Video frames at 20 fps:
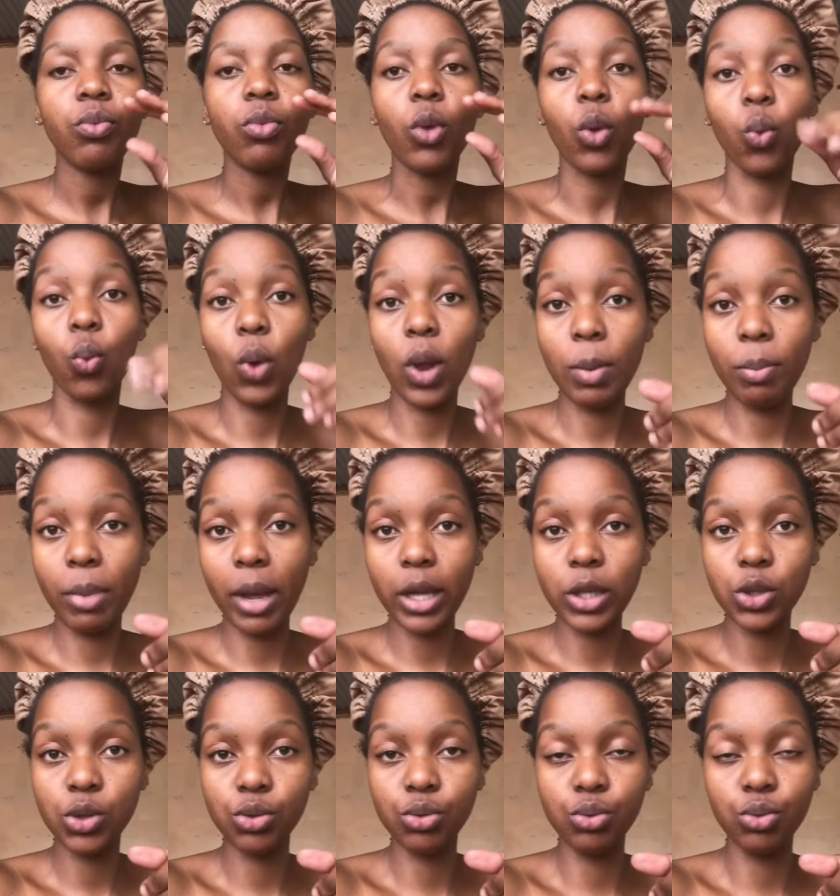went back
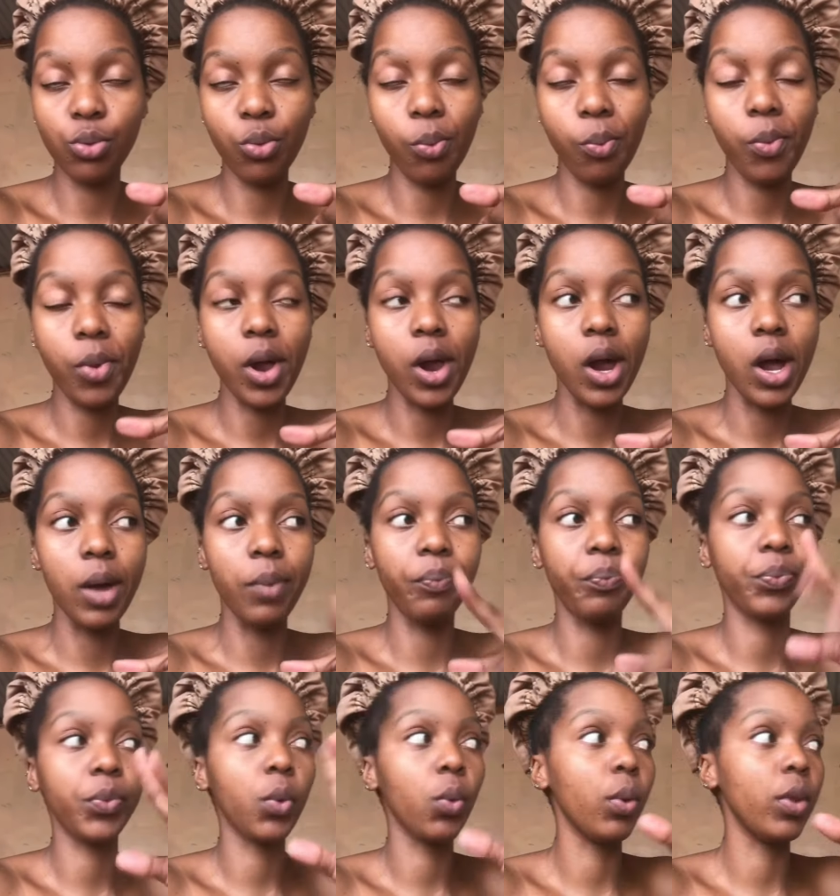to um,
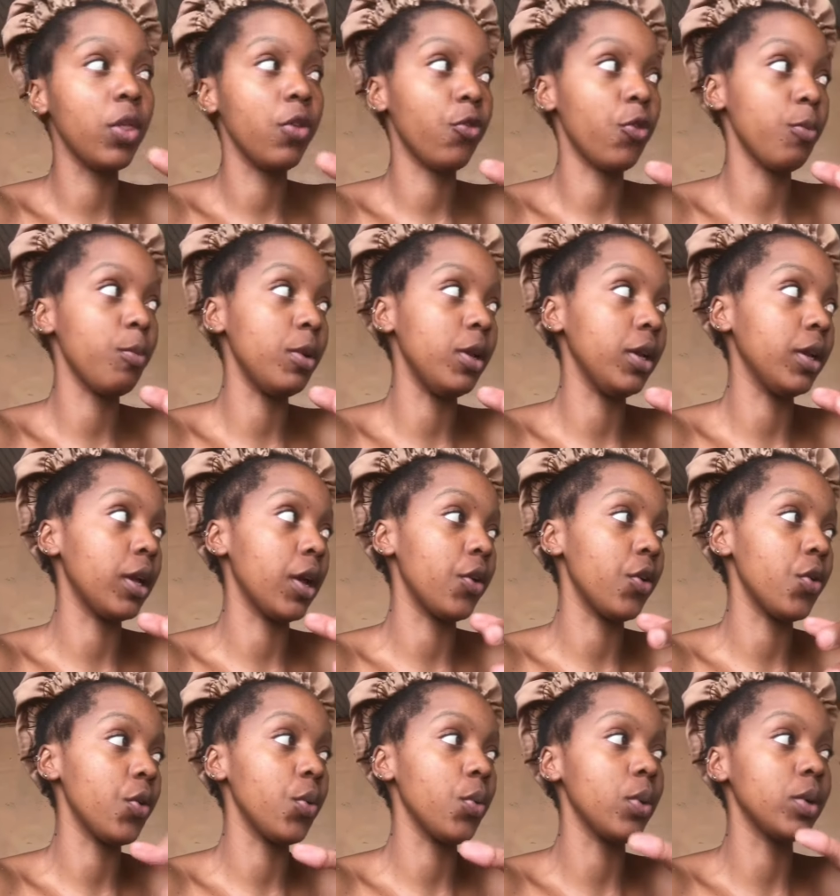where the family
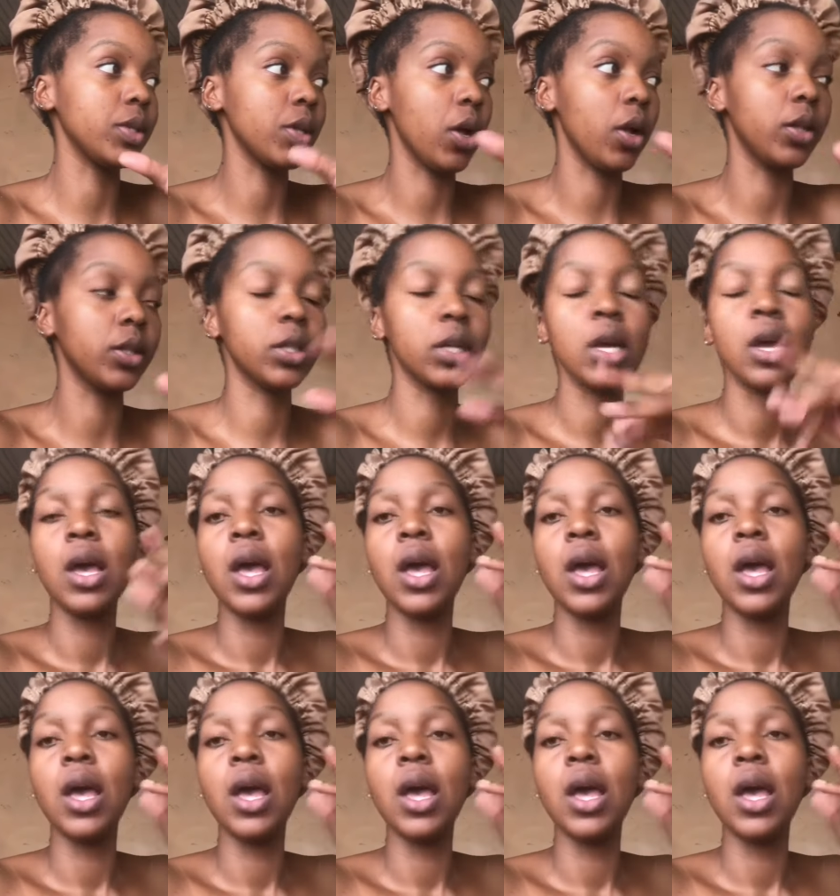gathering was held